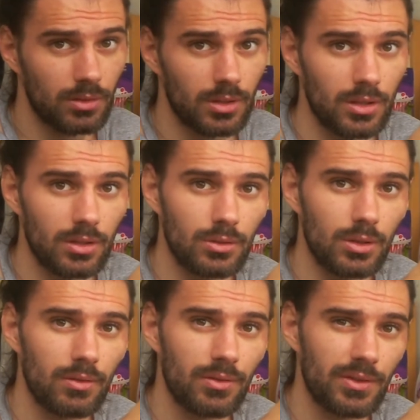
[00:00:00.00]
you
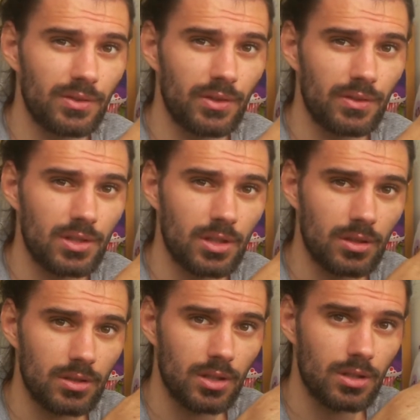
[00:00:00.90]
have a 50-50
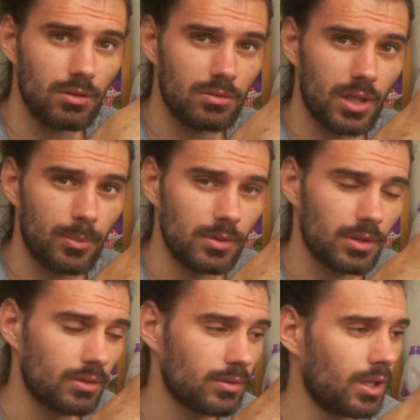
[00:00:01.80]
chance that it goes up or
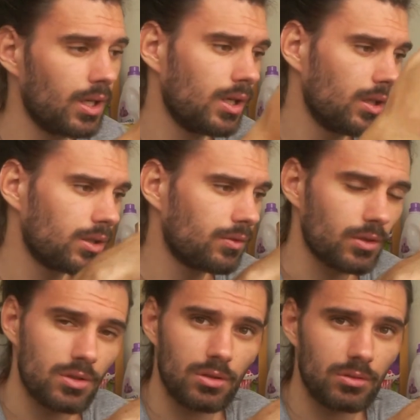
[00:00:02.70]
down. If you're
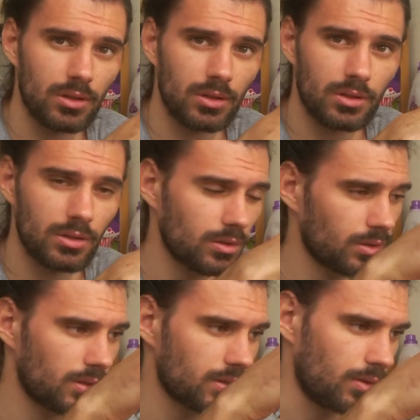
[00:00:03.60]
shorting,
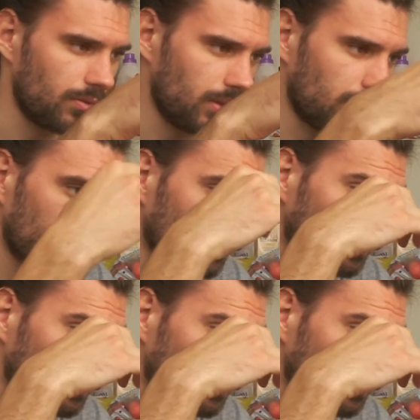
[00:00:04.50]
the same thing.